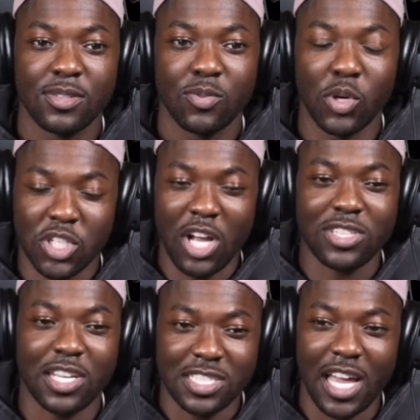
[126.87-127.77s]
Okay. What y'all
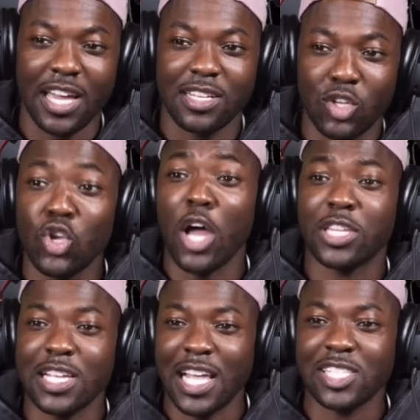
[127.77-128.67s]
think, Chad? Do y'all
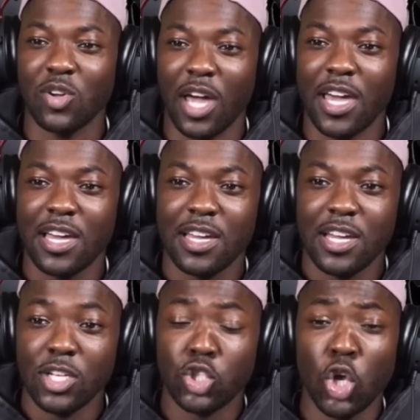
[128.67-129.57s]
think that's okay?
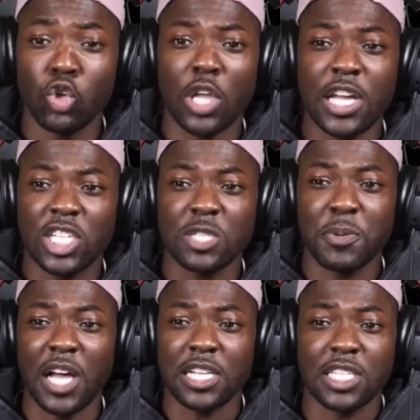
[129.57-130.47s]
do you think just
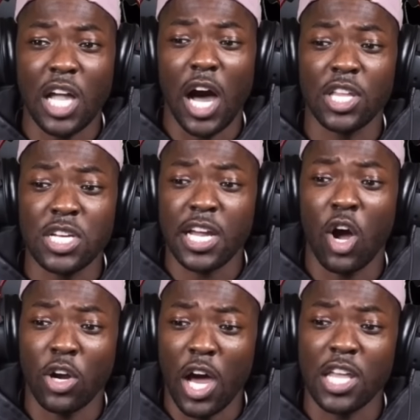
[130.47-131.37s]
because the other
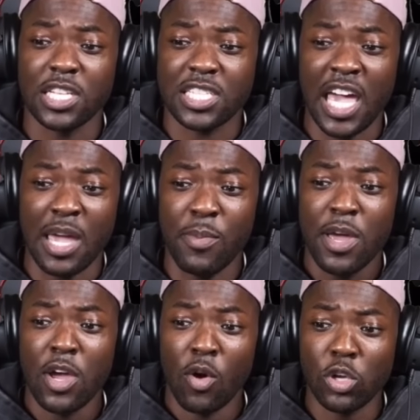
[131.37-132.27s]
nigga on the other team
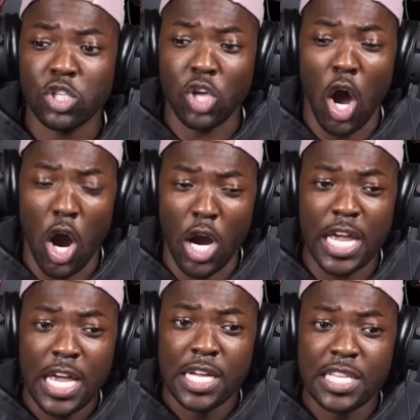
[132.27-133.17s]
was sorry,
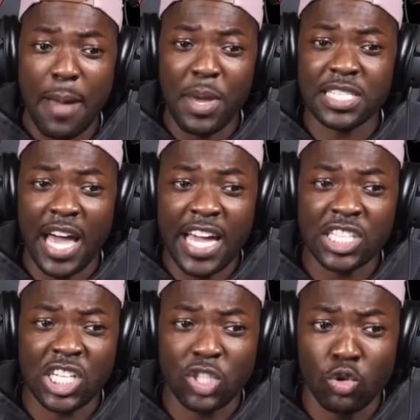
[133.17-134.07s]
that means that he
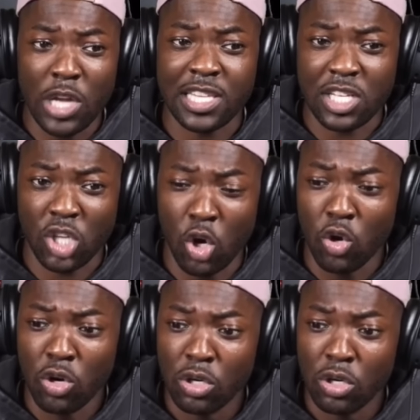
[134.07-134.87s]
should do nothing okay. too?